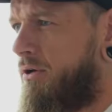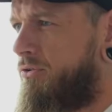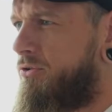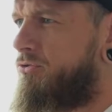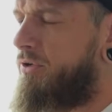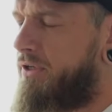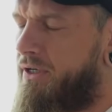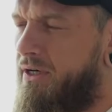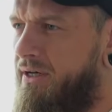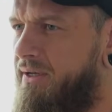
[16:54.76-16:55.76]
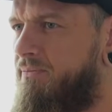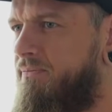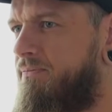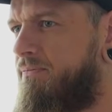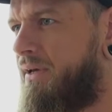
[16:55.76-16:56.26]
Mm. So it's really not
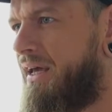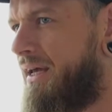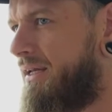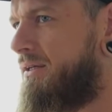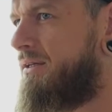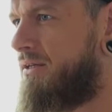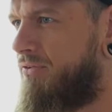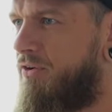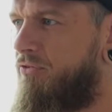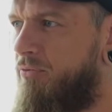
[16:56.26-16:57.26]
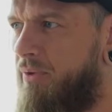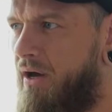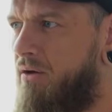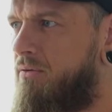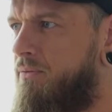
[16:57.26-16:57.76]
any different from
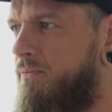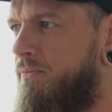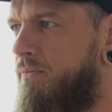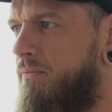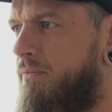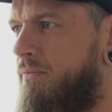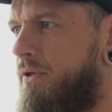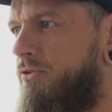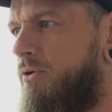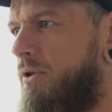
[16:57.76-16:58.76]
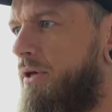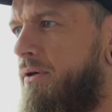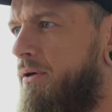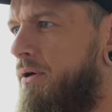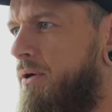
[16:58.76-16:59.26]
now. It's
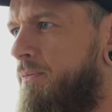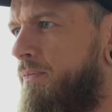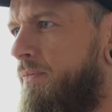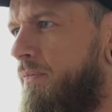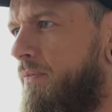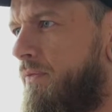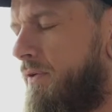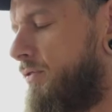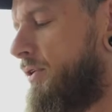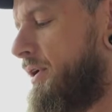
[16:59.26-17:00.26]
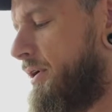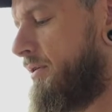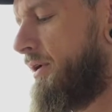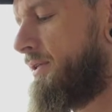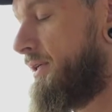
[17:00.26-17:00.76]
only since you
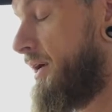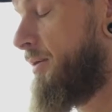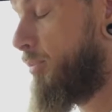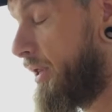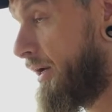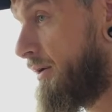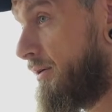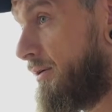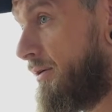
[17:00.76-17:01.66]
hear it's an implant.